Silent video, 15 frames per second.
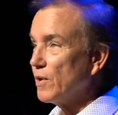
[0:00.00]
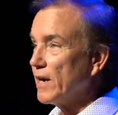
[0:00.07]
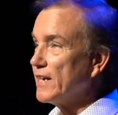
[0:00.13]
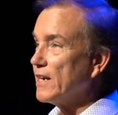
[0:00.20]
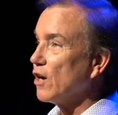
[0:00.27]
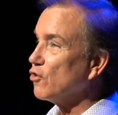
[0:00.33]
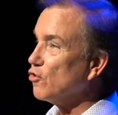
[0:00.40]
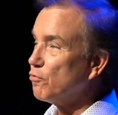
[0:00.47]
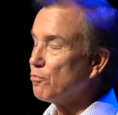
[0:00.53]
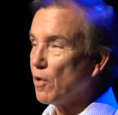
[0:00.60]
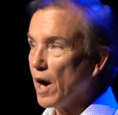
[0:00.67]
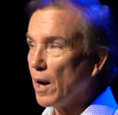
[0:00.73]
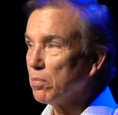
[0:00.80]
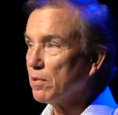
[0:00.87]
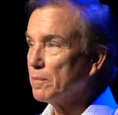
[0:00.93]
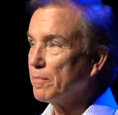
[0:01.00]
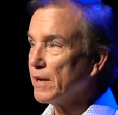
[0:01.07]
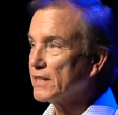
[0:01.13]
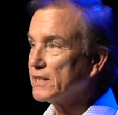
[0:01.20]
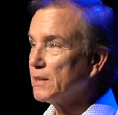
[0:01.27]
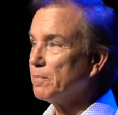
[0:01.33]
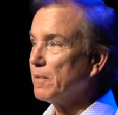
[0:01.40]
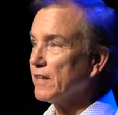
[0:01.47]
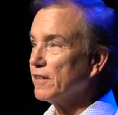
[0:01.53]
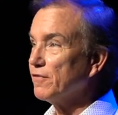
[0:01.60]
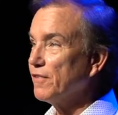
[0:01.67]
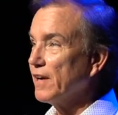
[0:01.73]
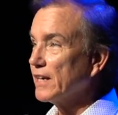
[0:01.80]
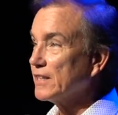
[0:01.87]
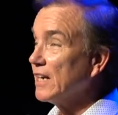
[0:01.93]
right now, you've probably picked up on the
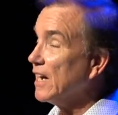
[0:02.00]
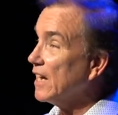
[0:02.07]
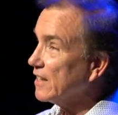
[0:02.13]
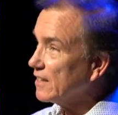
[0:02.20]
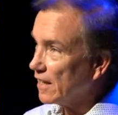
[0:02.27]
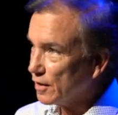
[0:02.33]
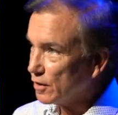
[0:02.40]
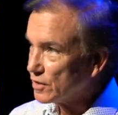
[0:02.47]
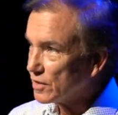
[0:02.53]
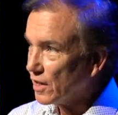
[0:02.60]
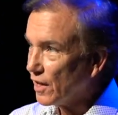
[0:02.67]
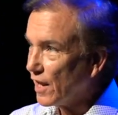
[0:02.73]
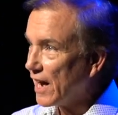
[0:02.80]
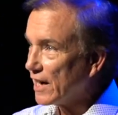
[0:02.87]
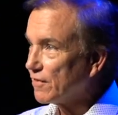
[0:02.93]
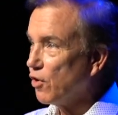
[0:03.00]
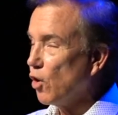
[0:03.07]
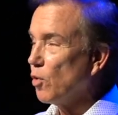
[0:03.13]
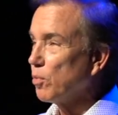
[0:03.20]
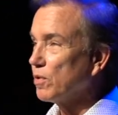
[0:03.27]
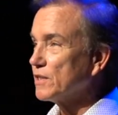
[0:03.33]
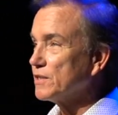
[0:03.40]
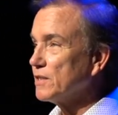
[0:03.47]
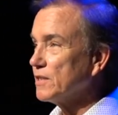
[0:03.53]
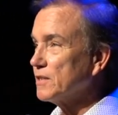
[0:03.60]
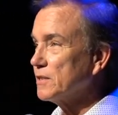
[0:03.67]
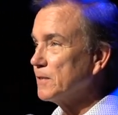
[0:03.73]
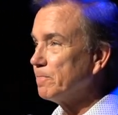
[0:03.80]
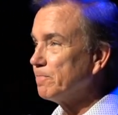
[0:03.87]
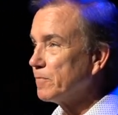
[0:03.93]
fact that there's a lot of
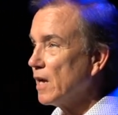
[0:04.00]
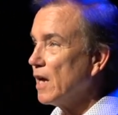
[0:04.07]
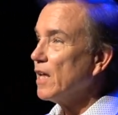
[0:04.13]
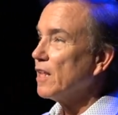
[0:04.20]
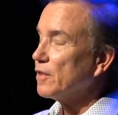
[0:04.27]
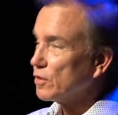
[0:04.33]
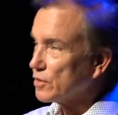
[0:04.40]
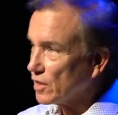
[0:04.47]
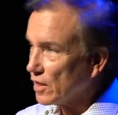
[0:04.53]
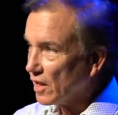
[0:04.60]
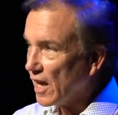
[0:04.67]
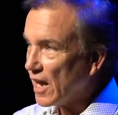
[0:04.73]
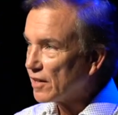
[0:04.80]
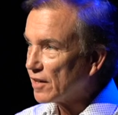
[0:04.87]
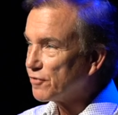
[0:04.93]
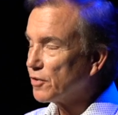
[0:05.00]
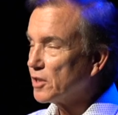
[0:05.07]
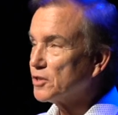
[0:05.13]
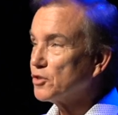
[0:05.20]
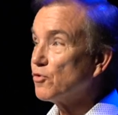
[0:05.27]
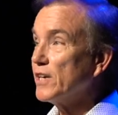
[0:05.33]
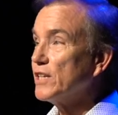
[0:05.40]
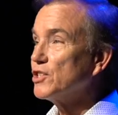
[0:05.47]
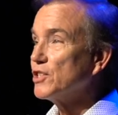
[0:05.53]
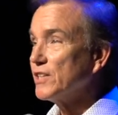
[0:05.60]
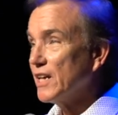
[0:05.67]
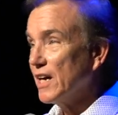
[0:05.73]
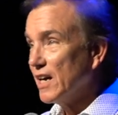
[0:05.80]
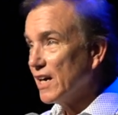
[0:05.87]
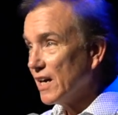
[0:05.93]
hopelessness, there's a lot of frustration,
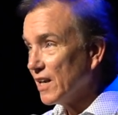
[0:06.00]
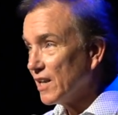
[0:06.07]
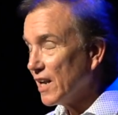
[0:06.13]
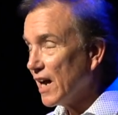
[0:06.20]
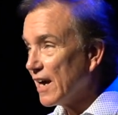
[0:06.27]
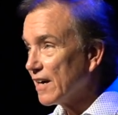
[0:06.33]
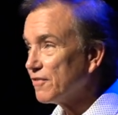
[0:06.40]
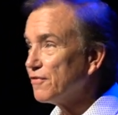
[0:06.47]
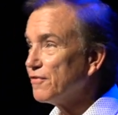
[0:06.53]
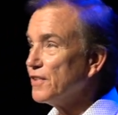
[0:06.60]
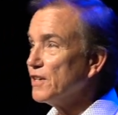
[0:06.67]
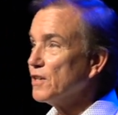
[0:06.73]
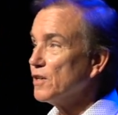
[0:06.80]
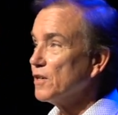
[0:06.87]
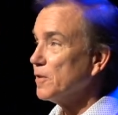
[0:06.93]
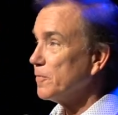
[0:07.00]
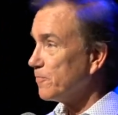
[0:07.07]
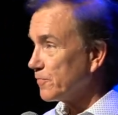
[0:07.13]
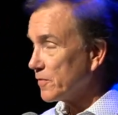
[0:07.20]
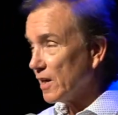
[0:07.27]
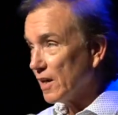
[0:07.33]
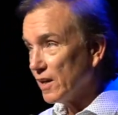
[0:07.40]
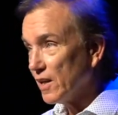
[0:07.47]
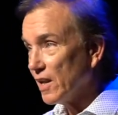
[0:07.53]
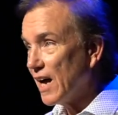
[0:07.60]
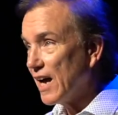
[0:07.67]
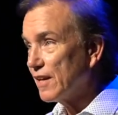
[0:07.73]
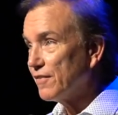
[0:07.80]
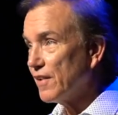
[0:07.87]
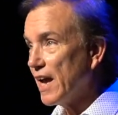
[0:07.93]
a lot of fear, a
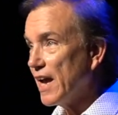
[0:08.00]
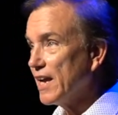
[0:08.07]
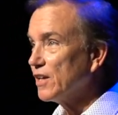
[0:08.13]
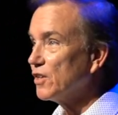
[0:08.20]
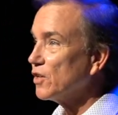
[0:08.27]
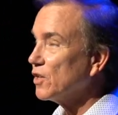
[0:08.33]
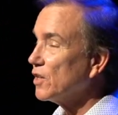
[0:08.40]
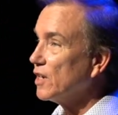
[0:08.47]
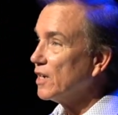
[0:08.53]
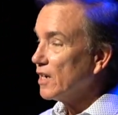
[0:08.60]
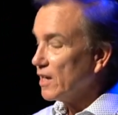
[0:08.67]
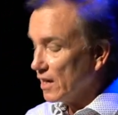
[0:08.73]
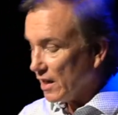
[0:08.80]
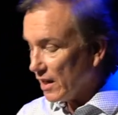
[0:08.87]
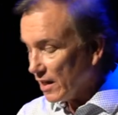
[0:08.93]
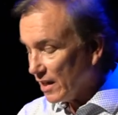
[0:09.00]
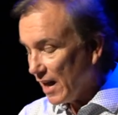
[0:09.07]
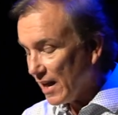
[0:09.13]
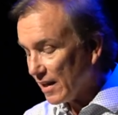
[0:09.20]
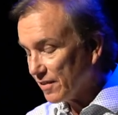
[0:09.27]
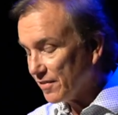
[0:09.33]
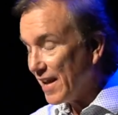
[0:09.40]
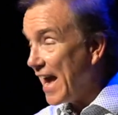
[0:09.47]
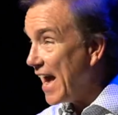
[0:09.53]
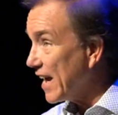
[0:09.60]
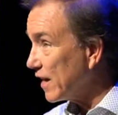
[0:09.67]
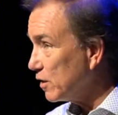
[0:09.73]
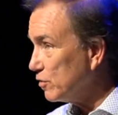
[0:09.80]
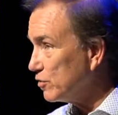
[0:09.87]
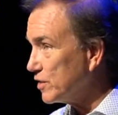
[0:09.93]
lot of anger, a lot of
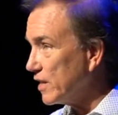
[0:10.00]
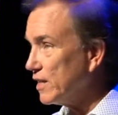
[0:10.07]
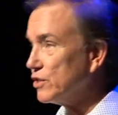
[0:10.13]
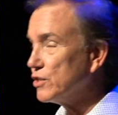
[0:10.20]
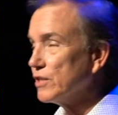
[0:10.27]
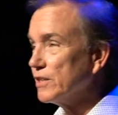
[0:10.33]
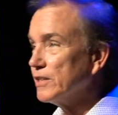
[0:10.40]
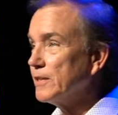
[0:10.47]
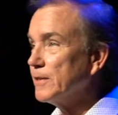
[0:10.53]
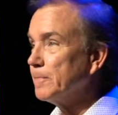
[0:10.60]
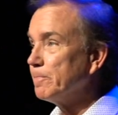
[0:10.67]
accusation,